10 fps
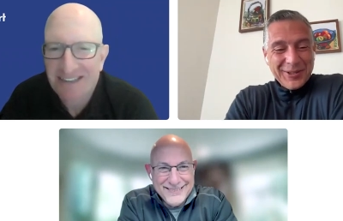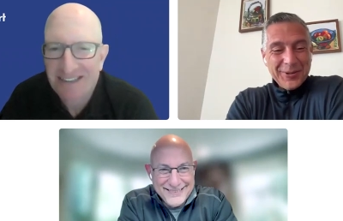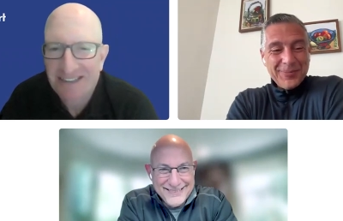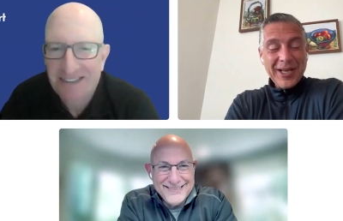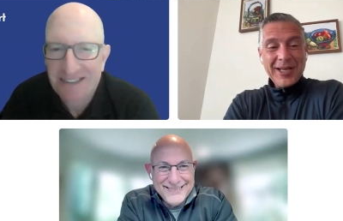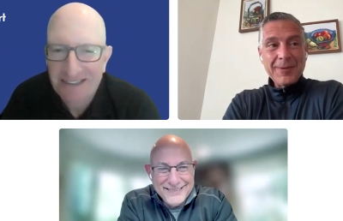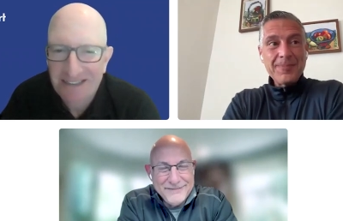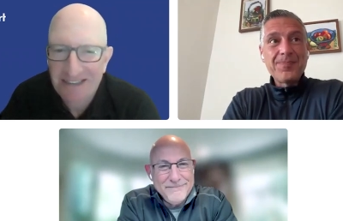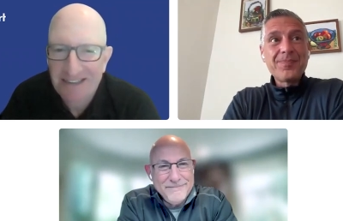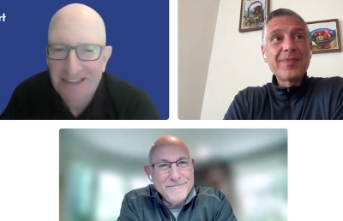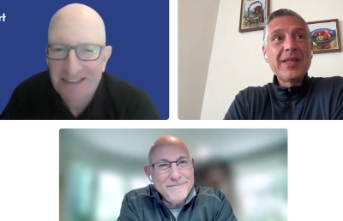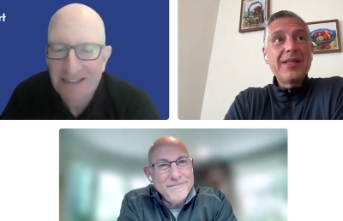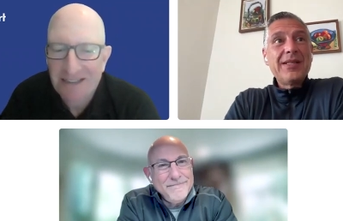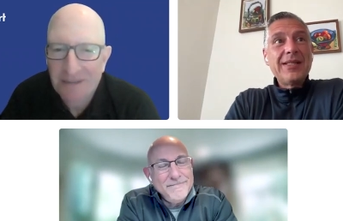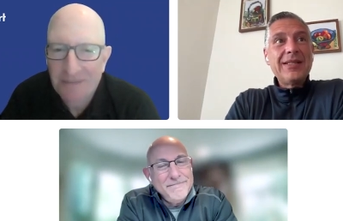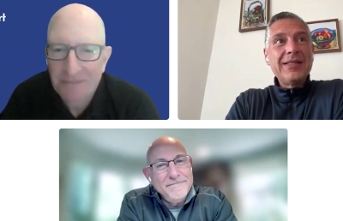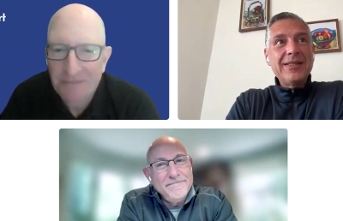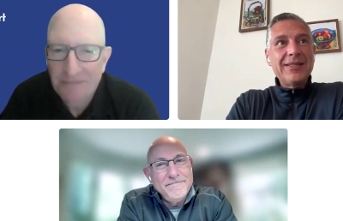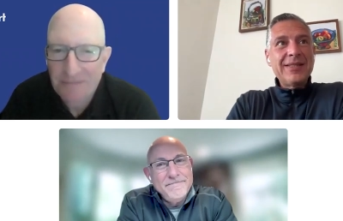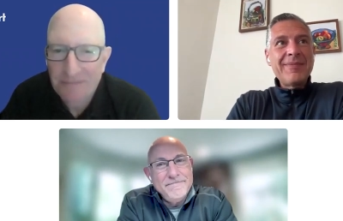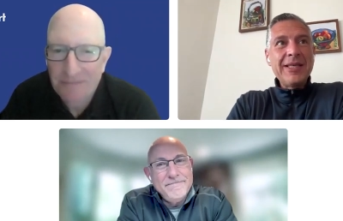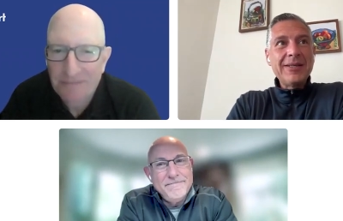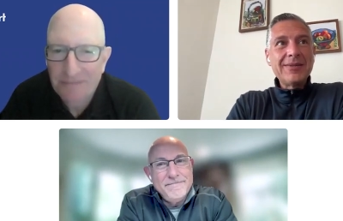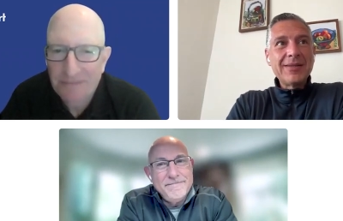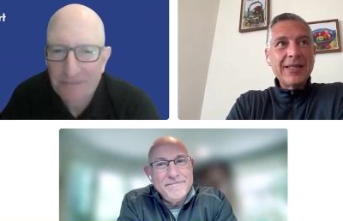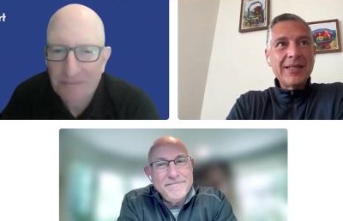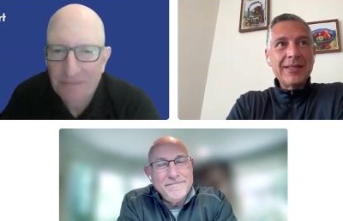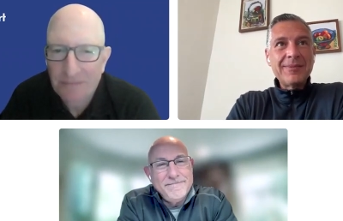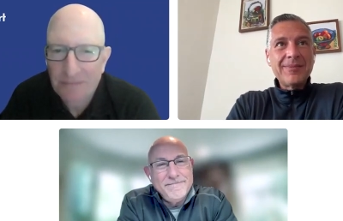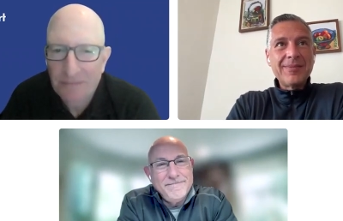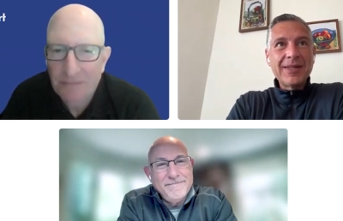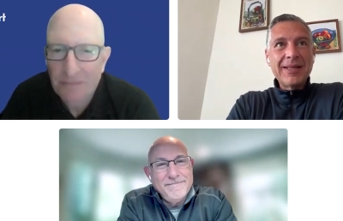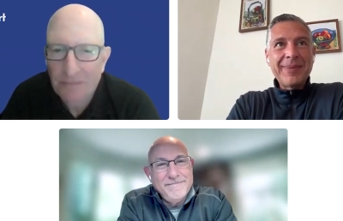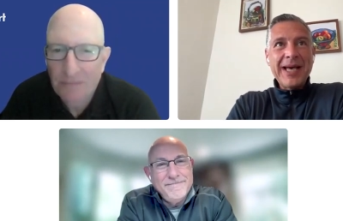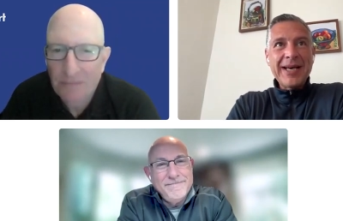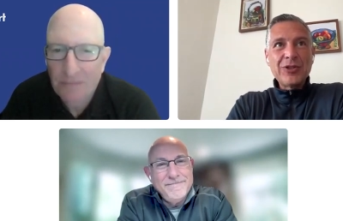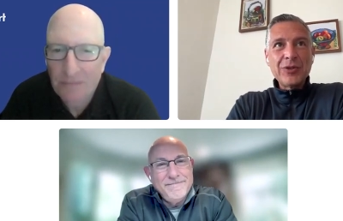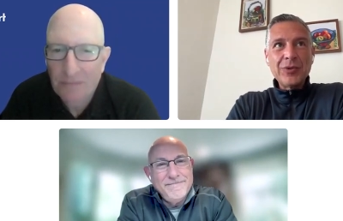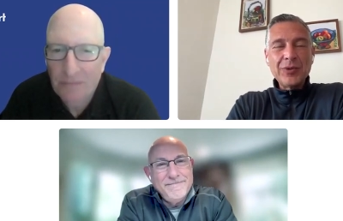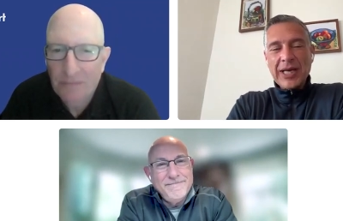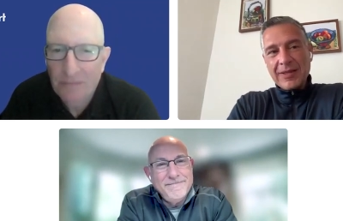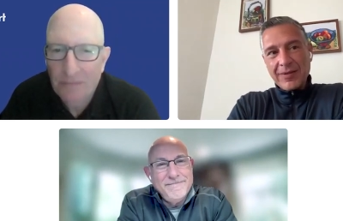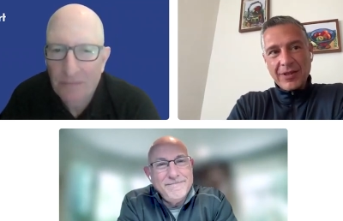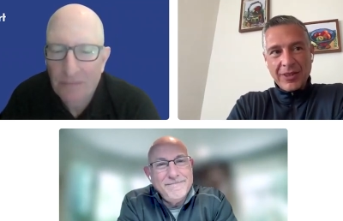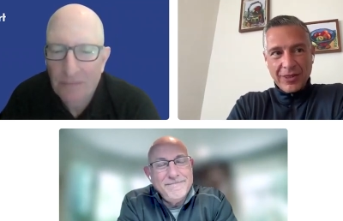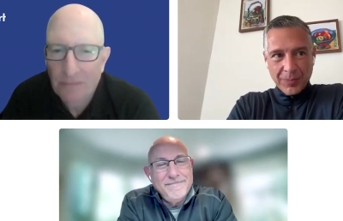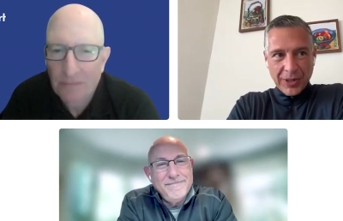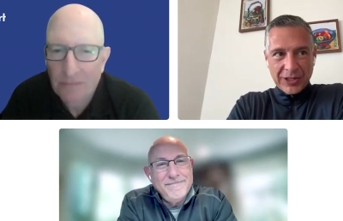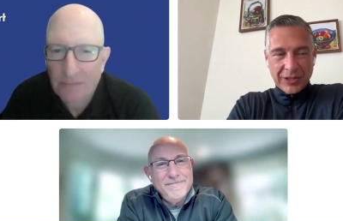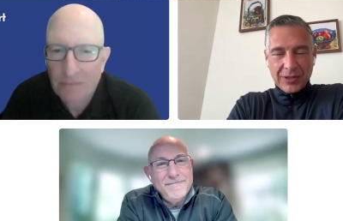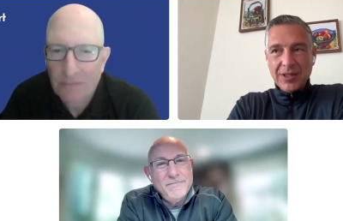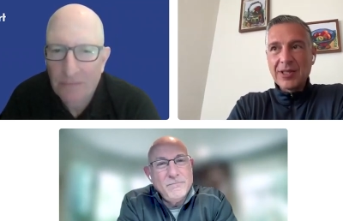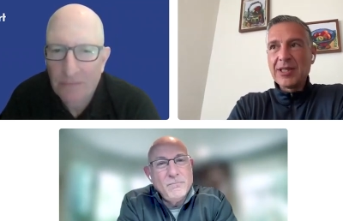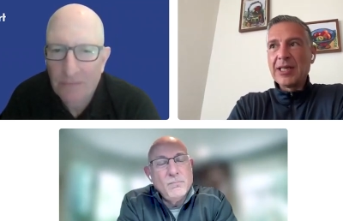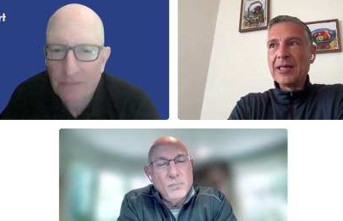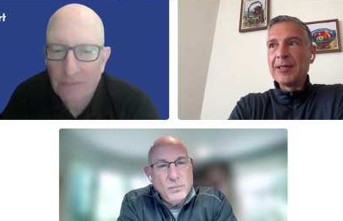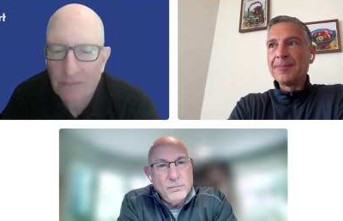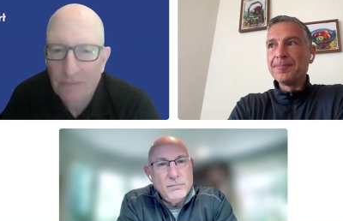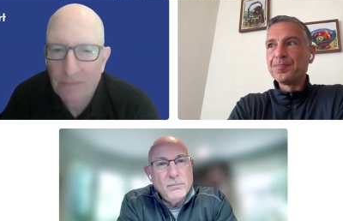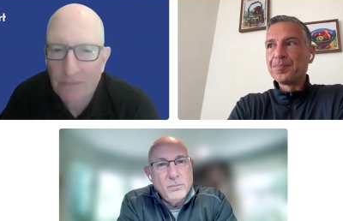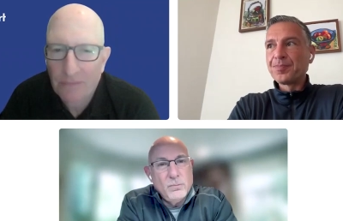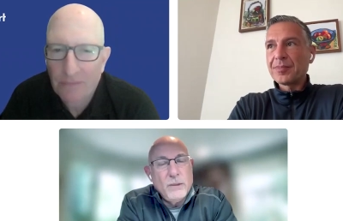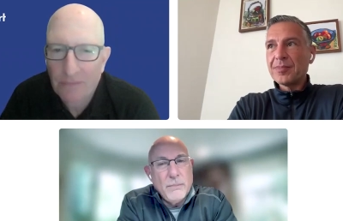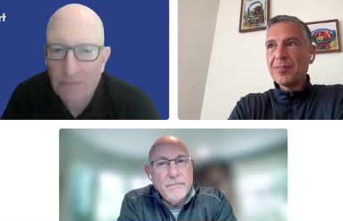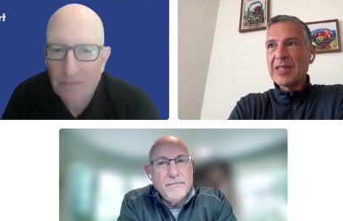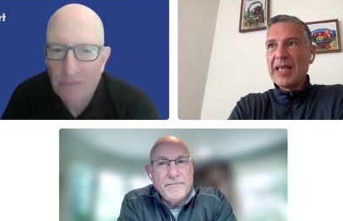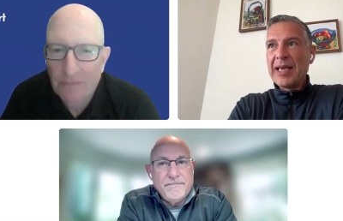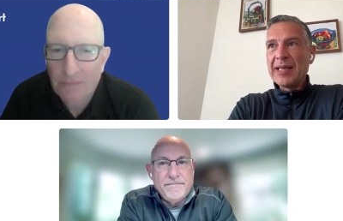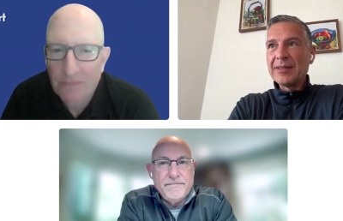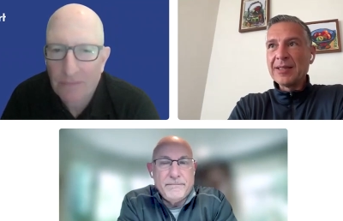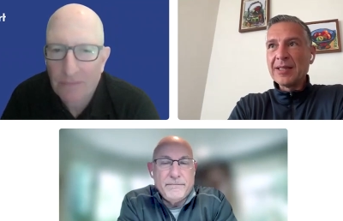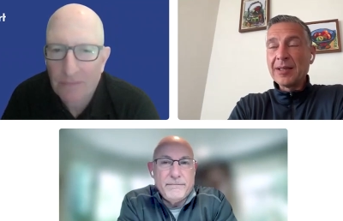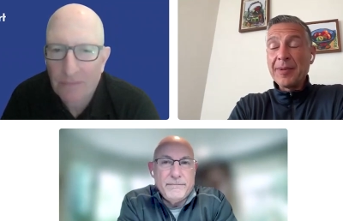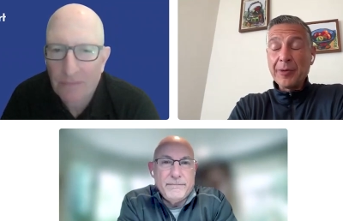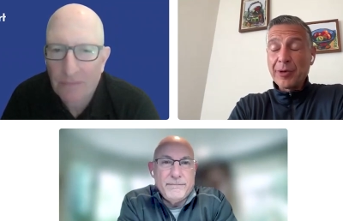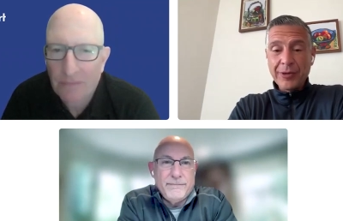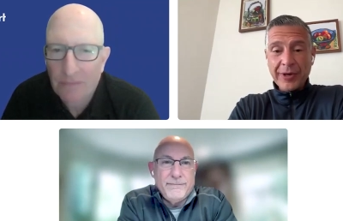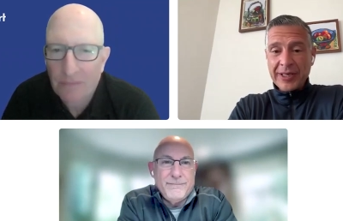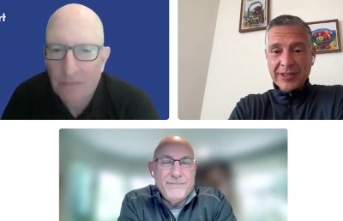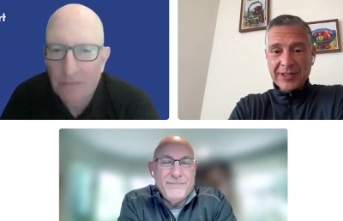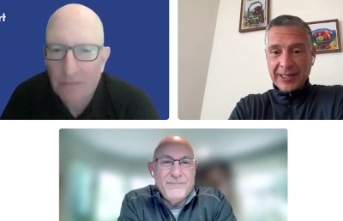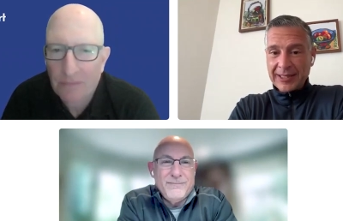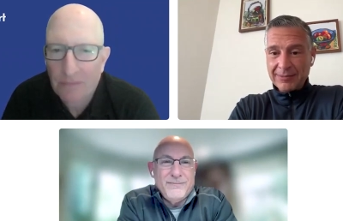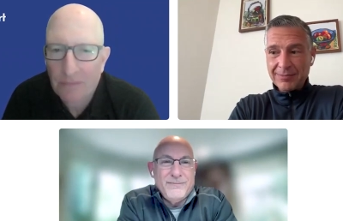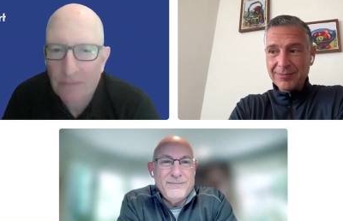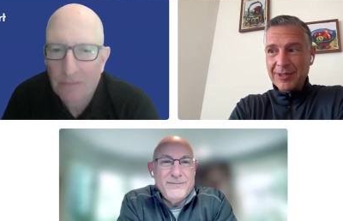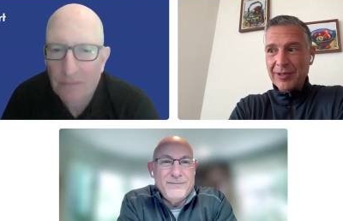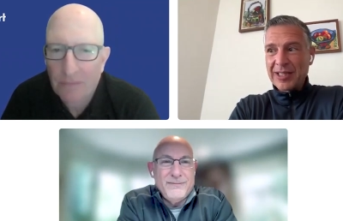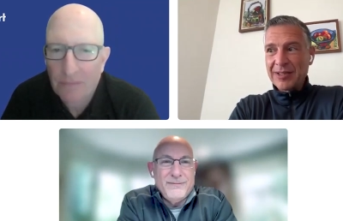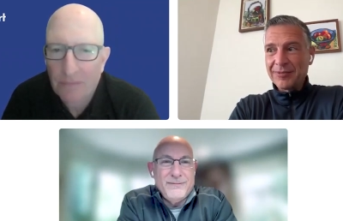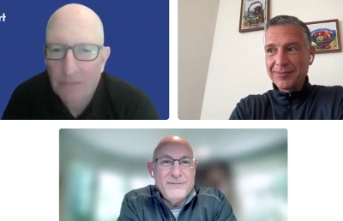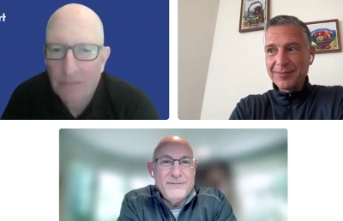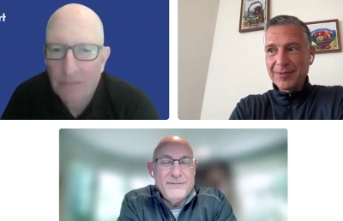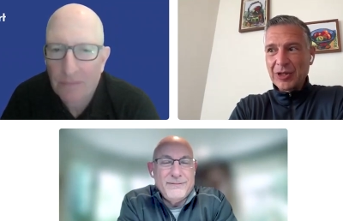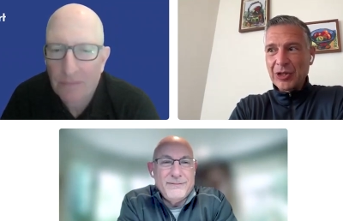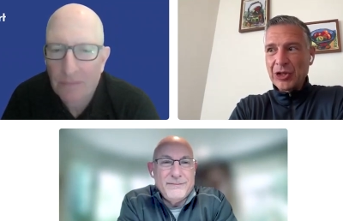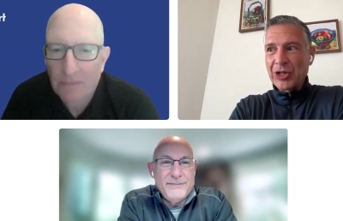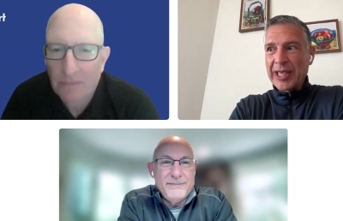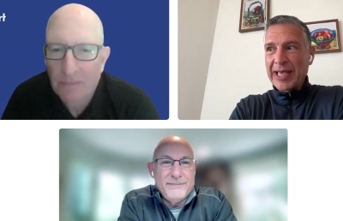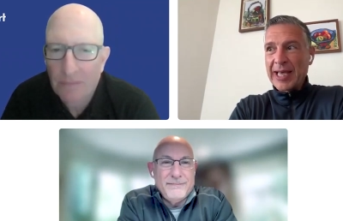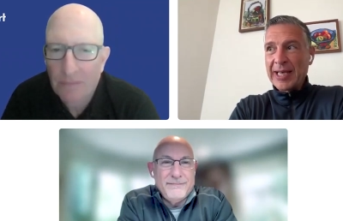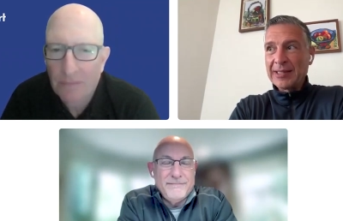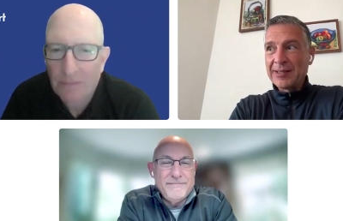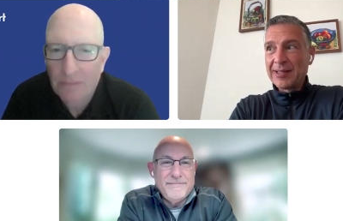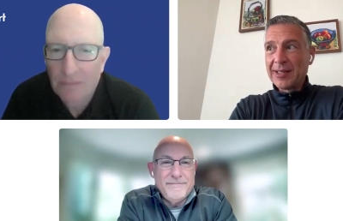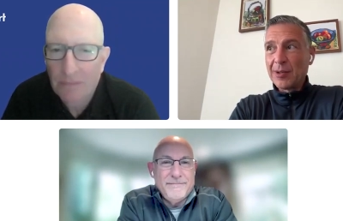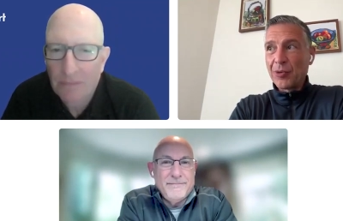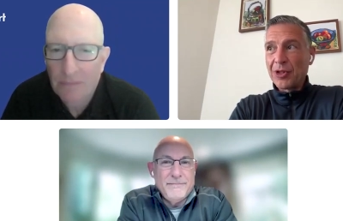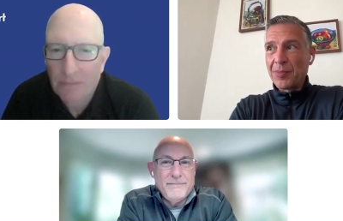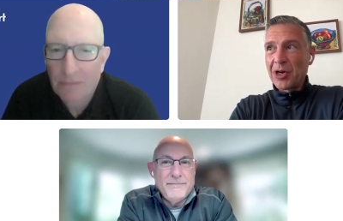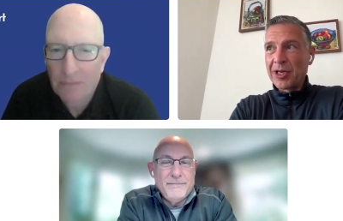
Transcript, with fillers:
Speaker 1: So coming back to kind of the present, yep. And I mean, great insight, you know, kind of looking at where the